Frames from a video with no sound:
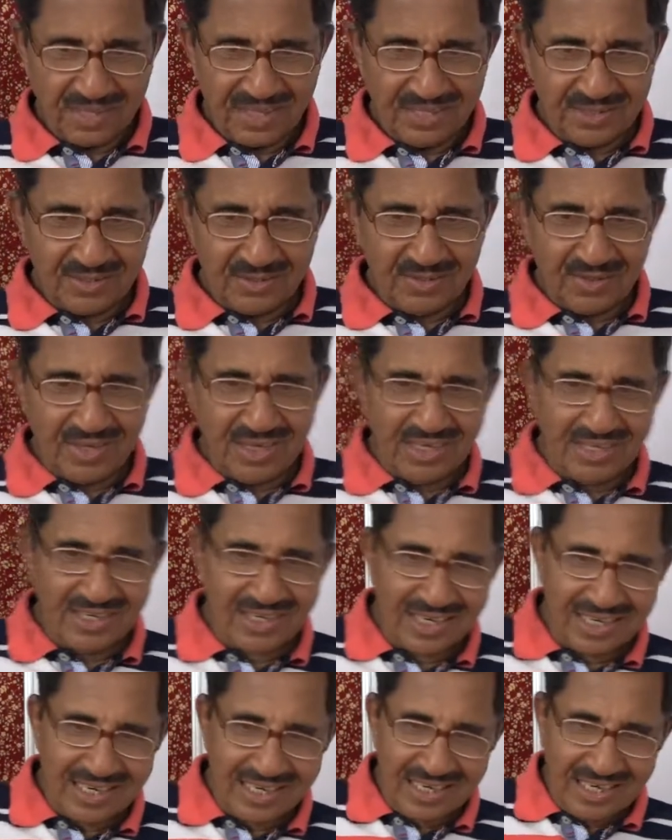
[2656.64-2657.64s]
So you
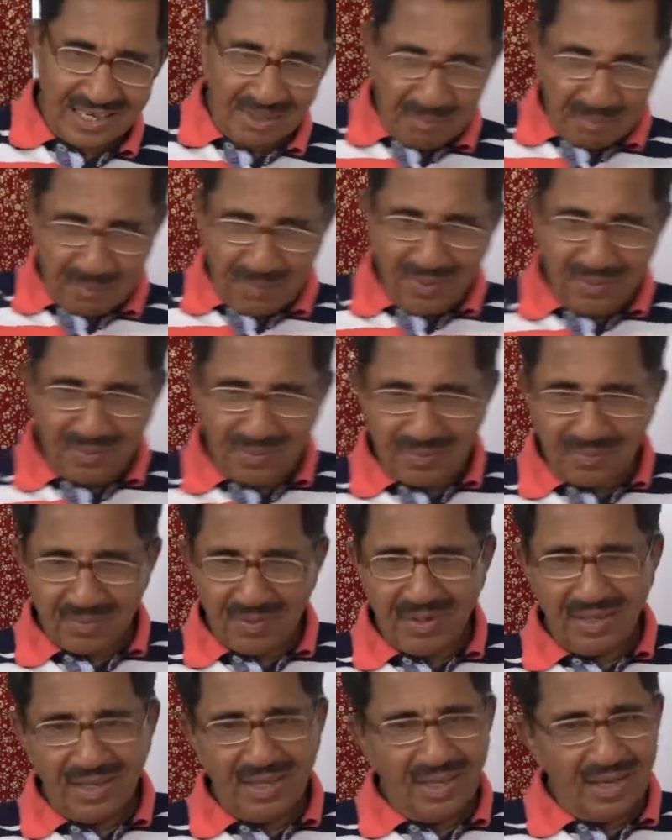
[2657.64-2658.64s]
can reply will
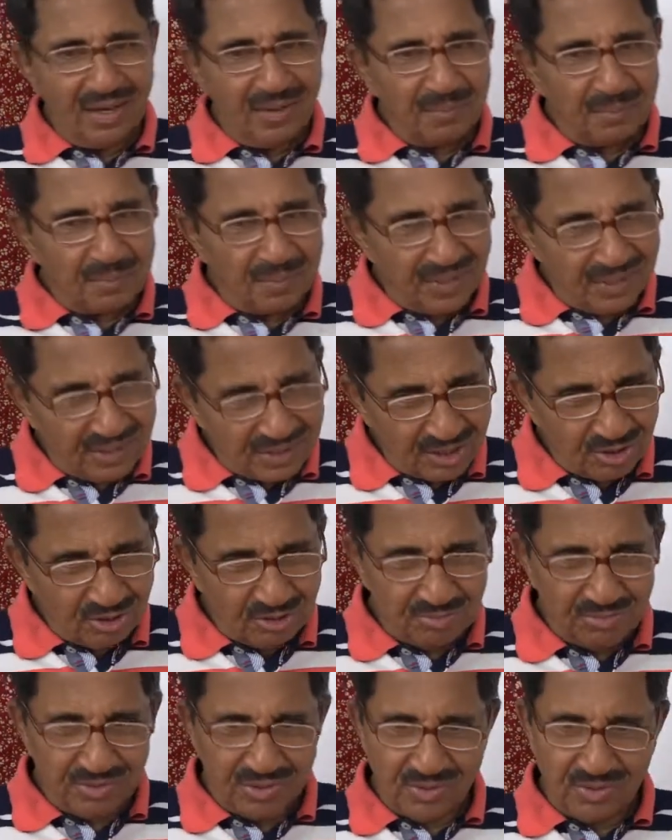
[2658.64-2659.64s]
be, pleased to
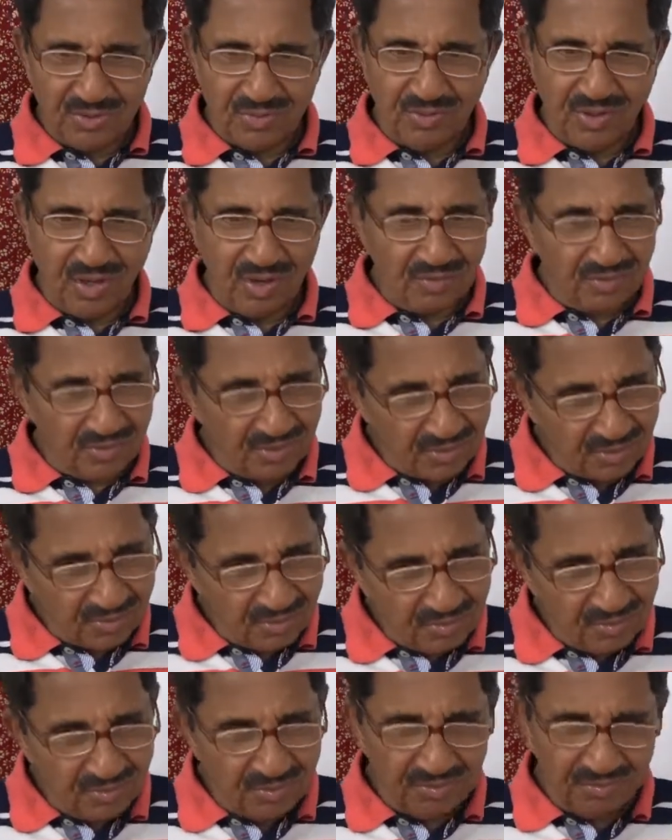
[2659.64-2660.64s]
meet you. How do you
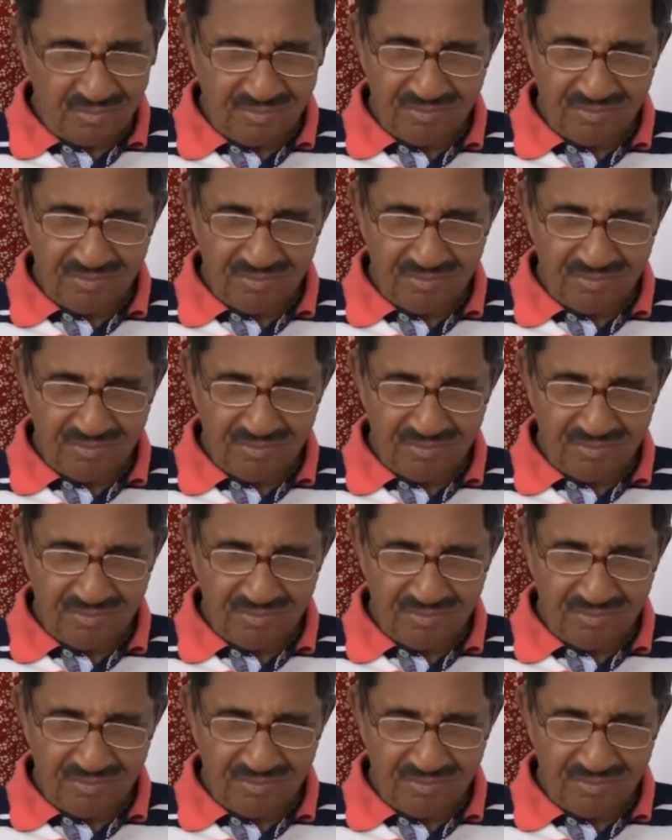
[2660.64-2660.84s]
do?